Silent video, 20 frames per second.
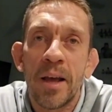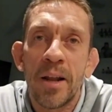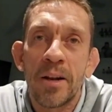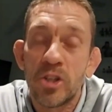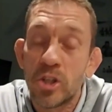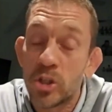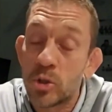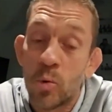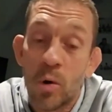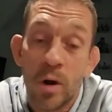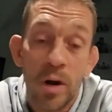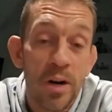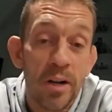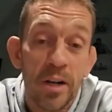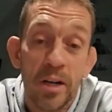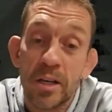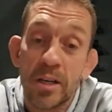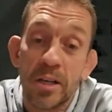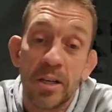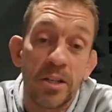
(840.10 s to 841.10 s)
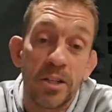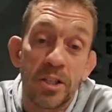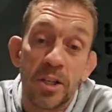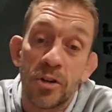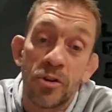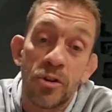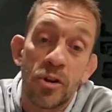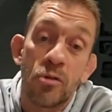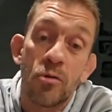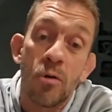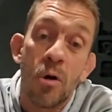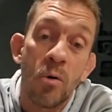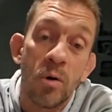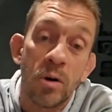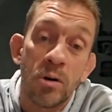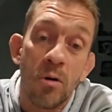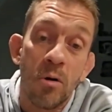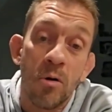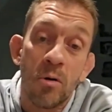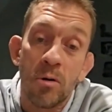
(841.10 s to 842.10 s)
just wanted to continue to grow
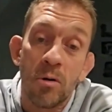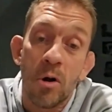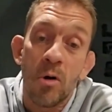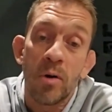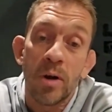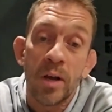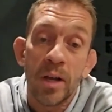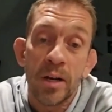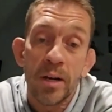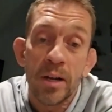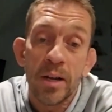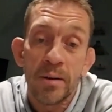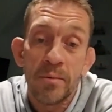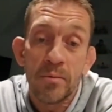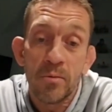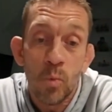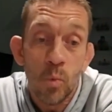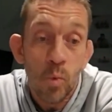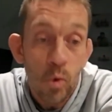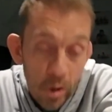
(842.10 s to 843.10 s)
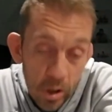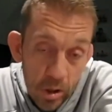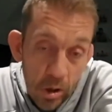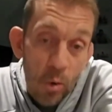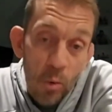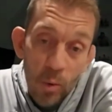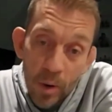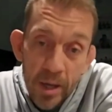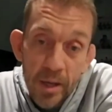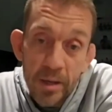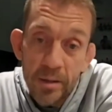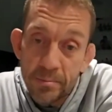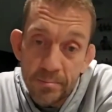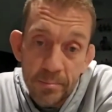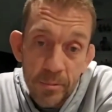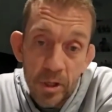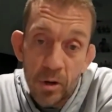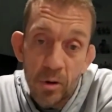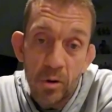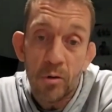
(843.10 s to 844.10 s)
and grow and grow, and worked our way,
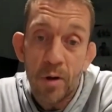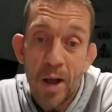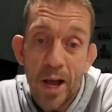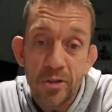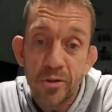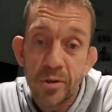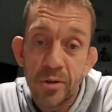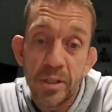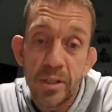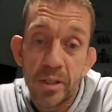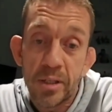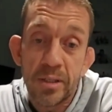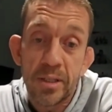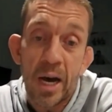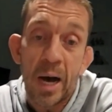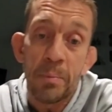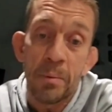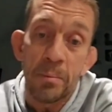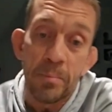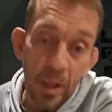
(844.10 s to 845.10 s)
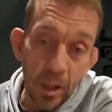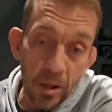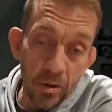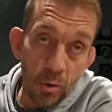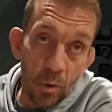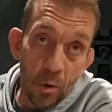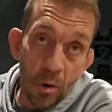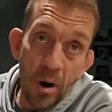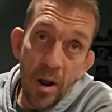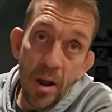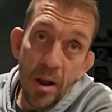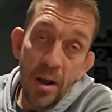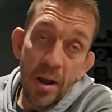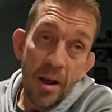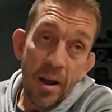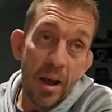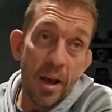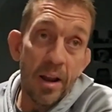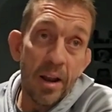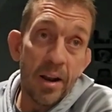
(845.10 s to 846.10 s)
gradually to the top of Bellator,
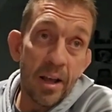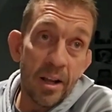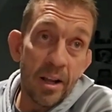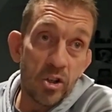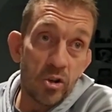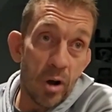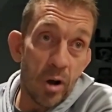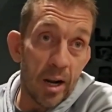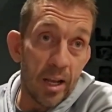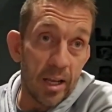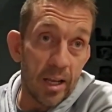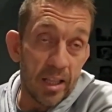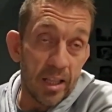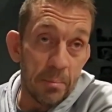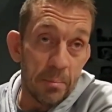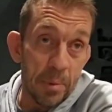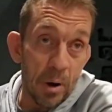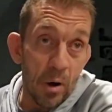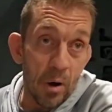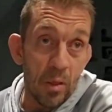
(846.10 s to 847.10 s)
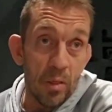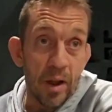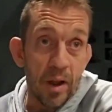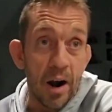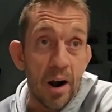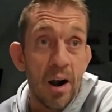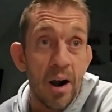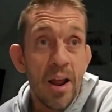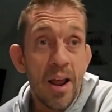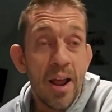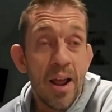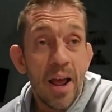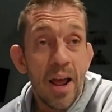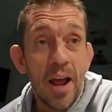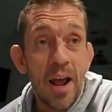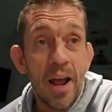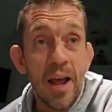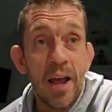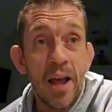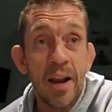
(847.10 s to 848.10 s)
and try to get the belt there,
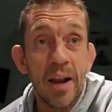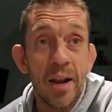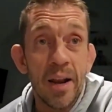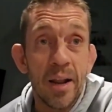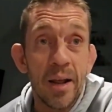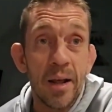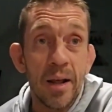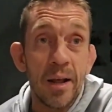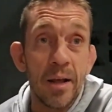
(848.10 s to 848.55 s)
and